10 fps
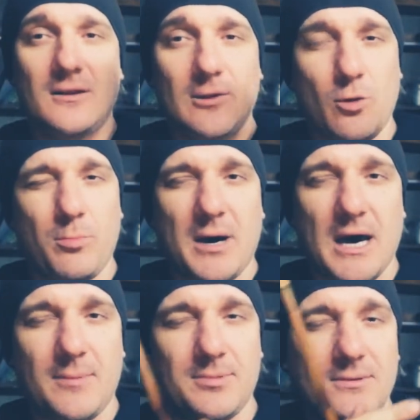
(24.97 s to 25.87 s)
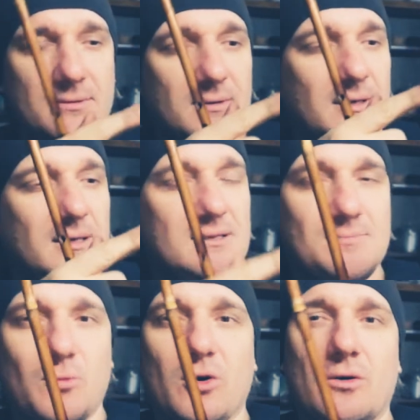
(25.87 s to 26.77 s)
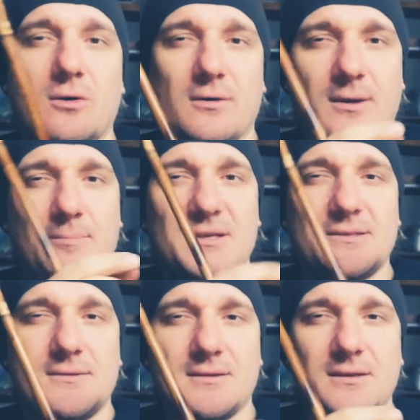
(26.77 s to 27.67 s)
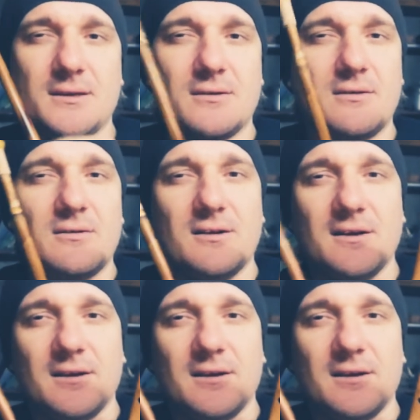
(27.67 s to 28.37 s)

Low pipe is more a bit thicker.